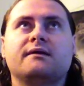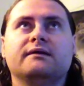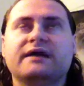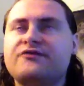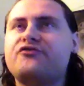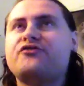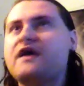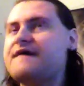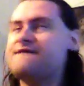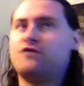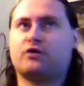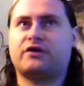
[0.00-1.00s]
let's
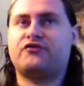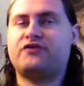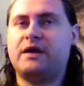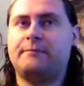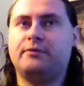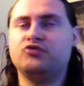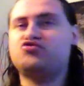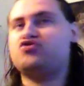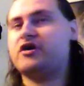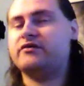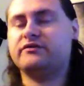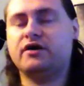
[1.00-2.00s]
say, for example,
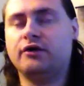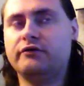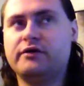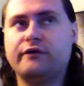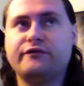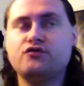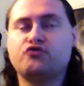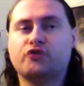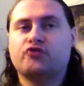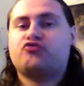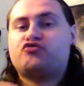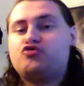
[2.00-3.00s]
you know, you know, the
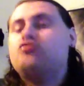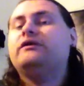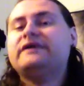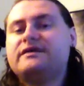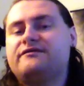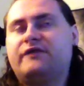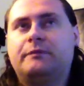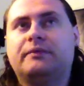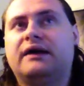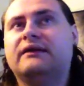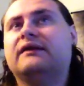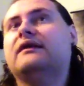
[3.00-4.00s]
Usos do leave the
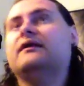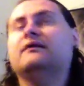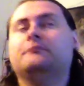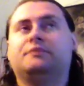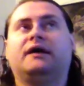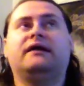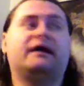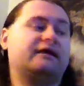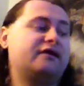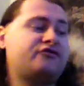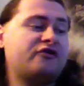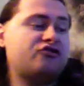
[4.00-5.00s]
blood bloodline.
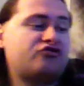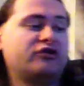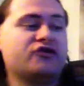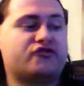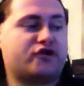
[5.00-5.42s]
Let's say Solo